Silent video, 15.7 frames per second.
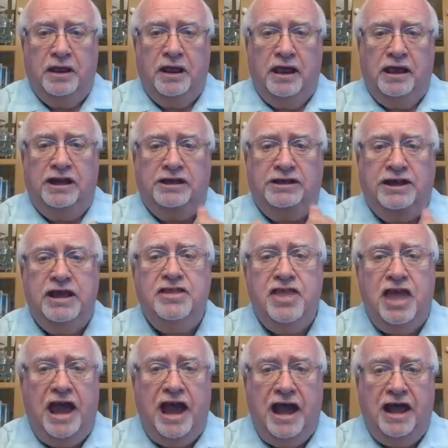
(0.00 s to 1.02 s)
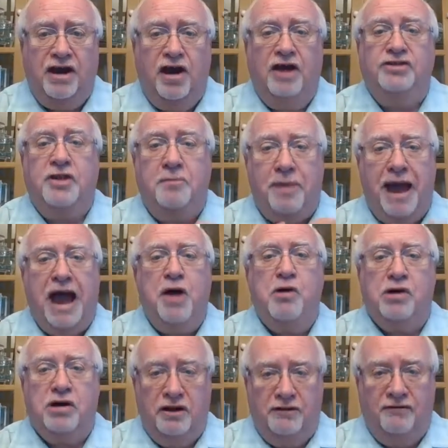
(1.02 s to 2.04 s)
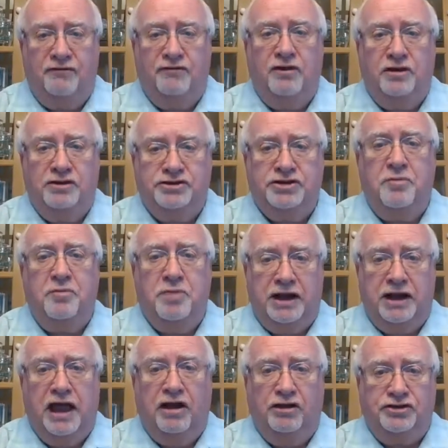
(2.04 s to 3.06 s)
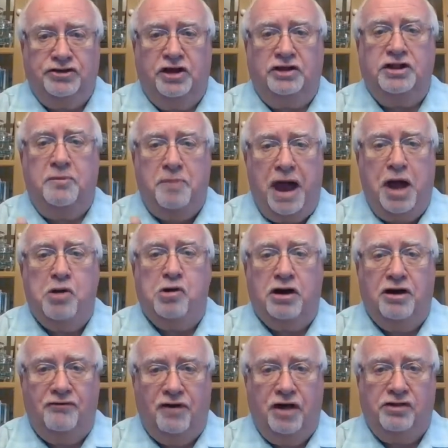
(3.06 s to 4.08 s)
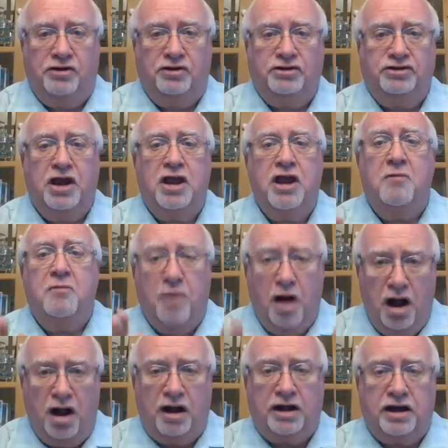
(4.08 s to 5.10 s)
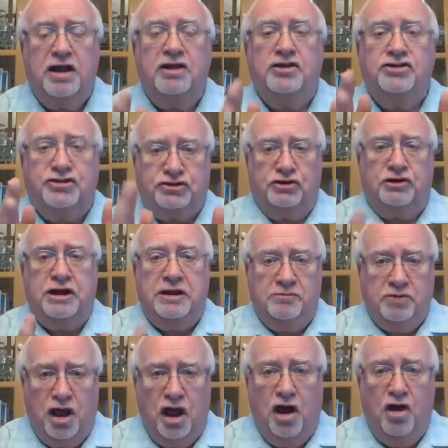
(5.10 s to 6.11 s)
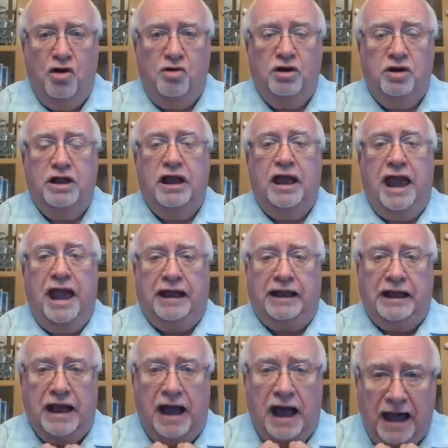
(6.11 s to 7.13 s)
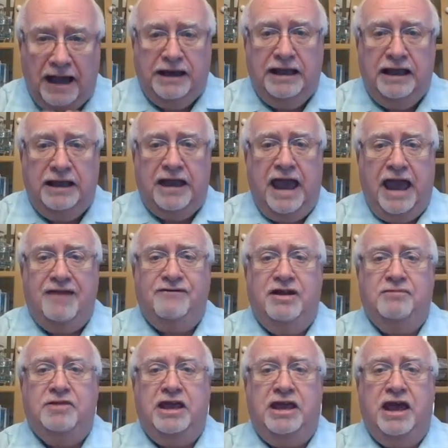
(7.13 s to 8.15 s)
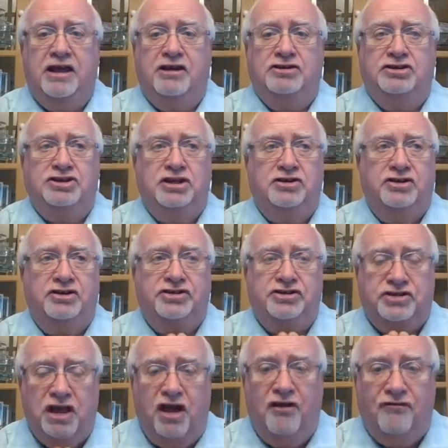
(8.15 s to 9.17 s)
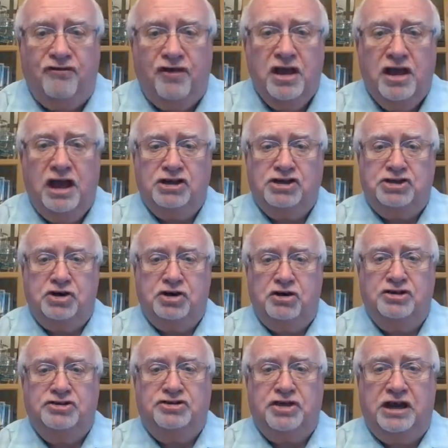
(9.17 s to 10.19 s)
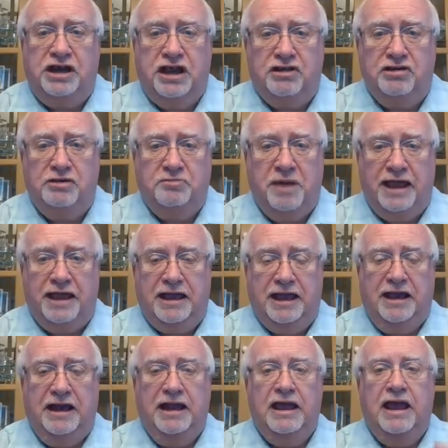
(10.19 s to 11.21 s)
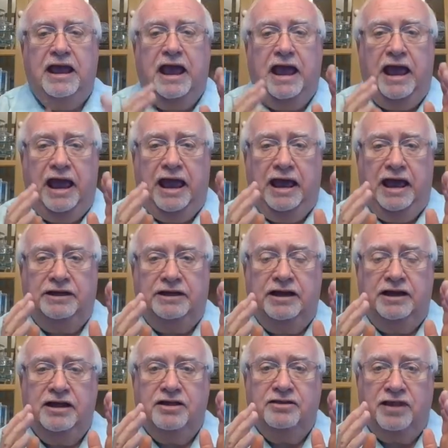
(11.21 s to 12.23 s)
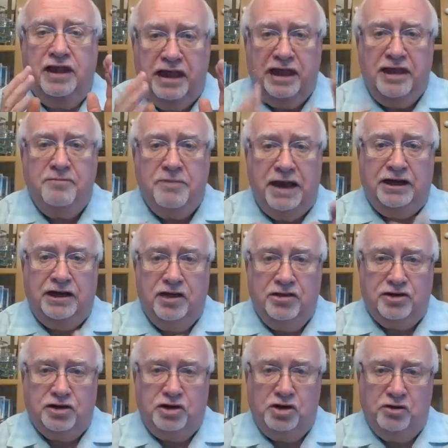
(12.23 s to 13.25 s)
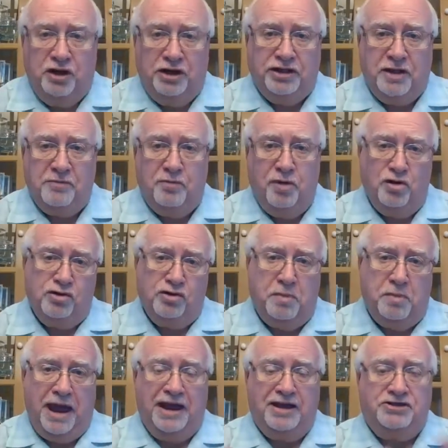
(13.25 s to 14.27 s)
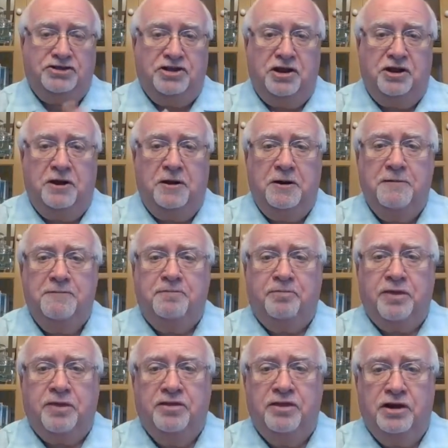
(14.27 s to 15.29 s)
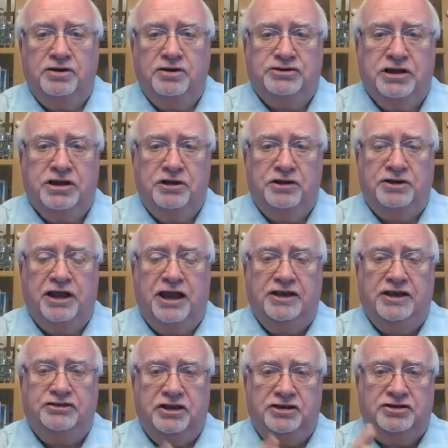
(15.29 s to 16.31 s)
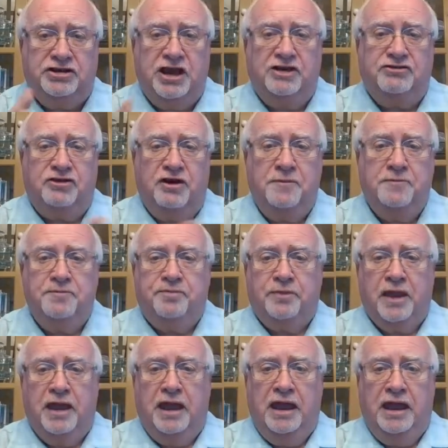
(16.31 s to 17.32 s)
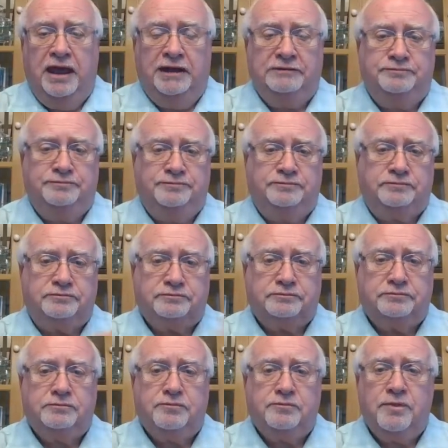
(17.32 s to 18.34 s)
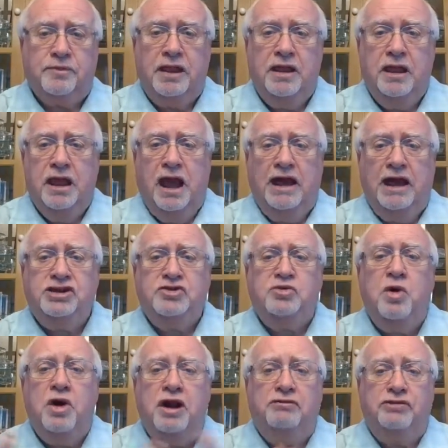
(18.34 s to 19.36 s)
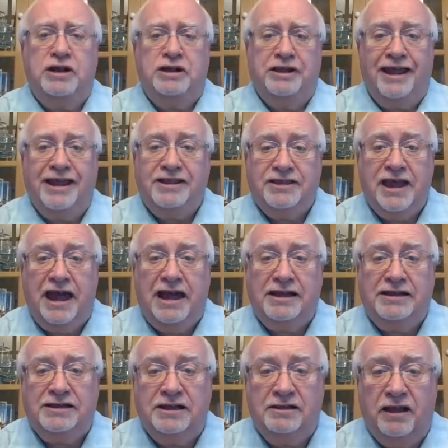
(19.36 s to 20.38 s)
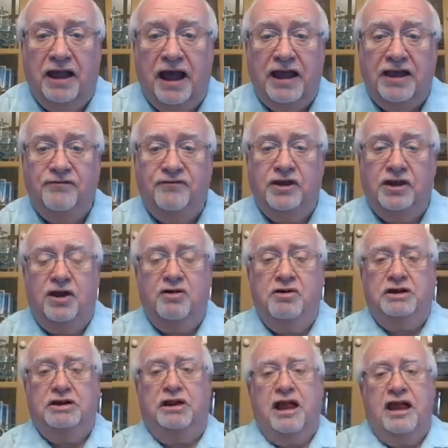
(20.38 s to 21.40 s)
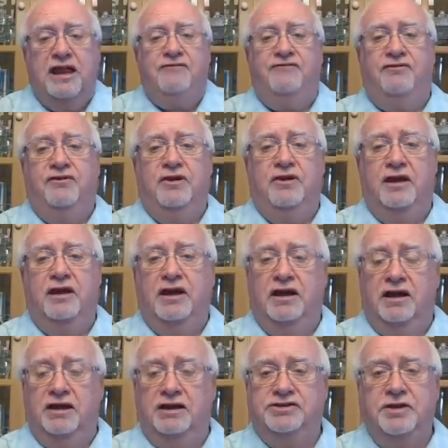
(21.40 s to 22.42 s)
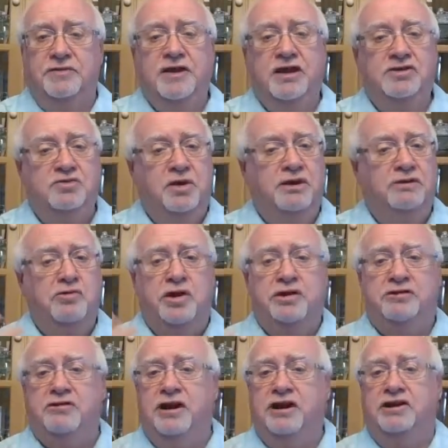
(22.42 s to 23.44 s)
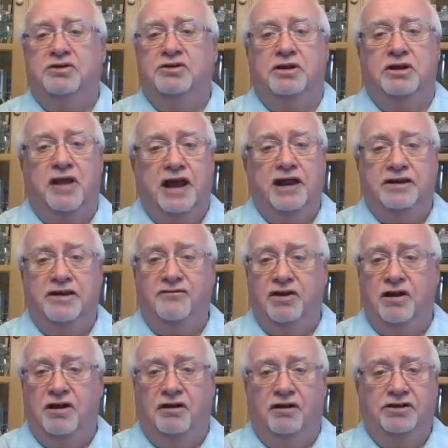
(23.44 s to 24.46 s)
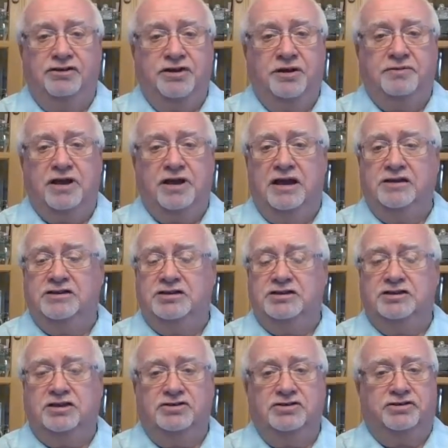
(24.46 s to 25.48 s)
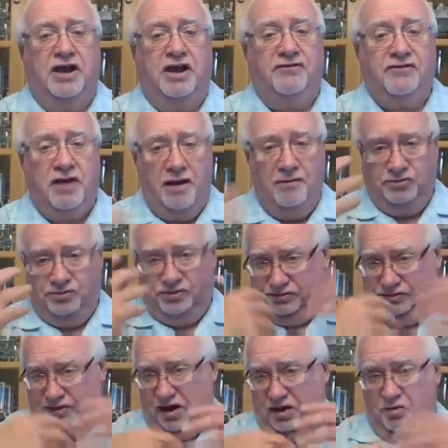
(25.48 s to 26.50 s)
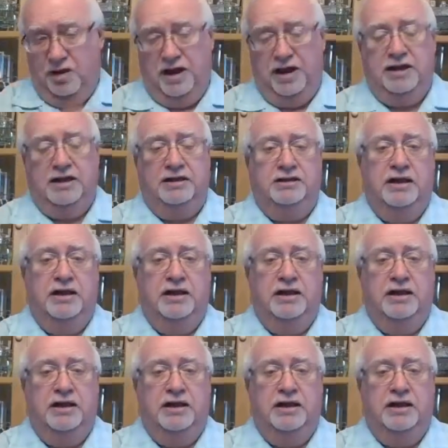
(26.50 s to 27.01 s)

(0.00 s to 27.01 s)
And he did that on the power of somebody else, on the power of others. Mark screamed, "Go!" And God gave him the energy, the self-assurance that he could make it, and that he made it through, and they both passed their SEAL test, etc. And I just want to relate that to life. You know, in life, sometimes we run into a lot of difficulties. Sometimes stuff comes our way,